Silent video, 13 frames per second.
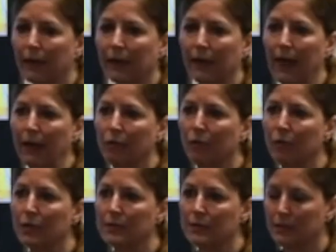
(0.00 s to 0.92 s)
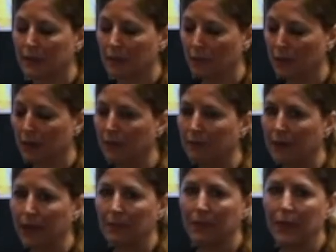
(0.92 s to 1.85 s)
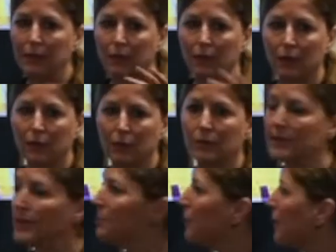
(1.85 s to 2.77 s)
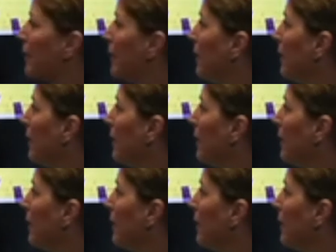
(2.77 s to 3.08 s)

categories that we could divide them in, go deeper.